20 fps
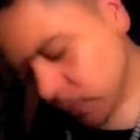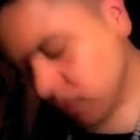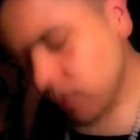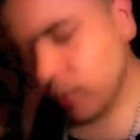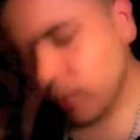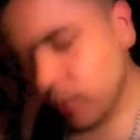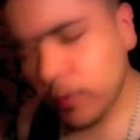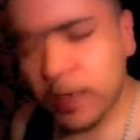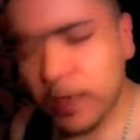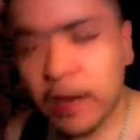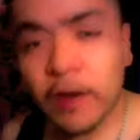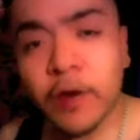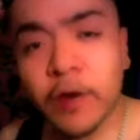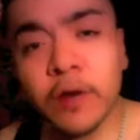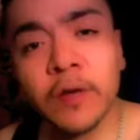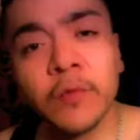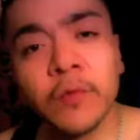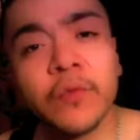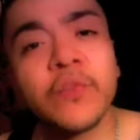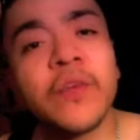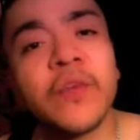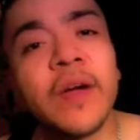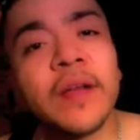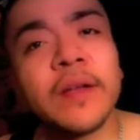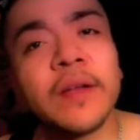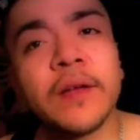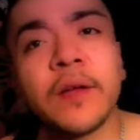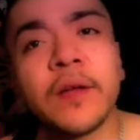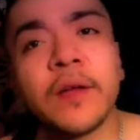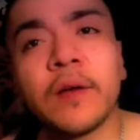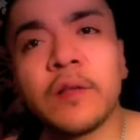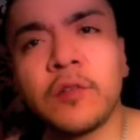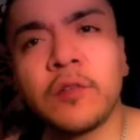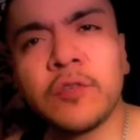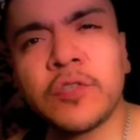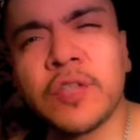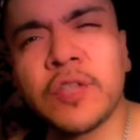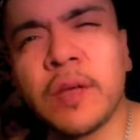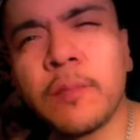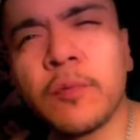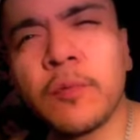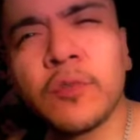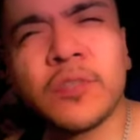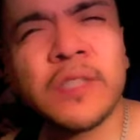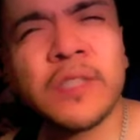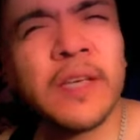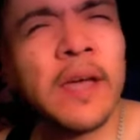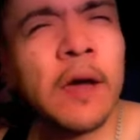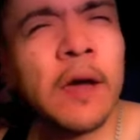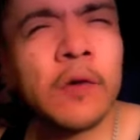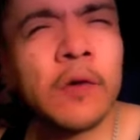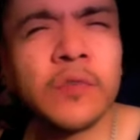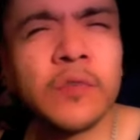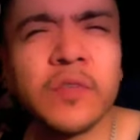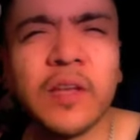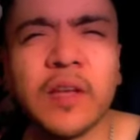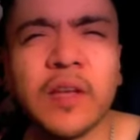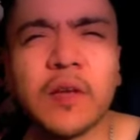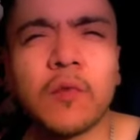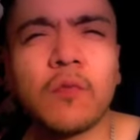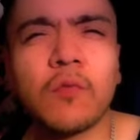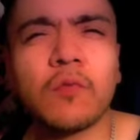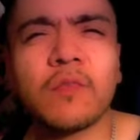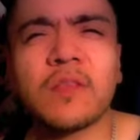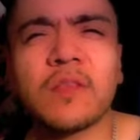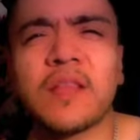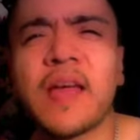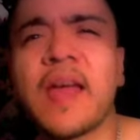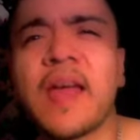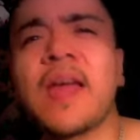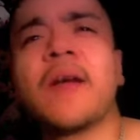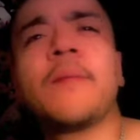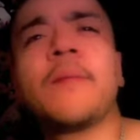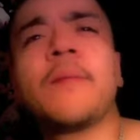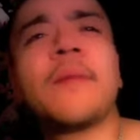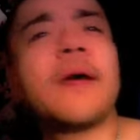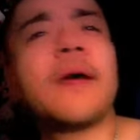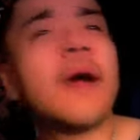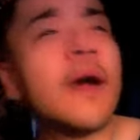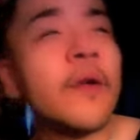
When I heard he was fighting Lucian Bute, I was like, damn, man.